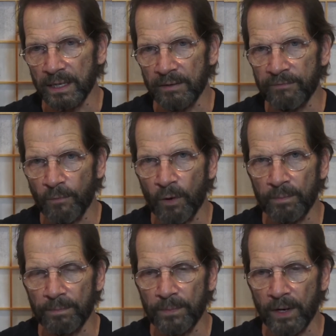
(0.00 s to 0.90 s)
a
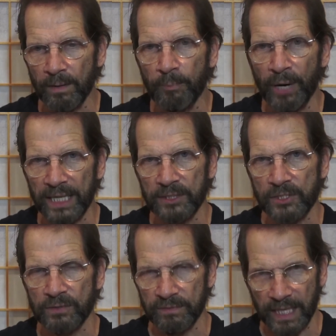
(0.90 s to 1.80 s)
form or a
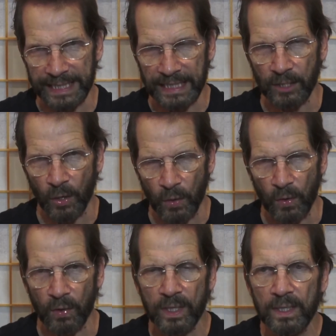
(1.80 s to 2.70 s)
practice of letting
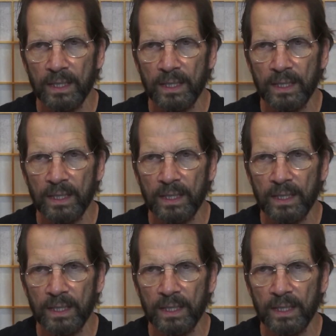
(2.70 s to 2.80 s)
go.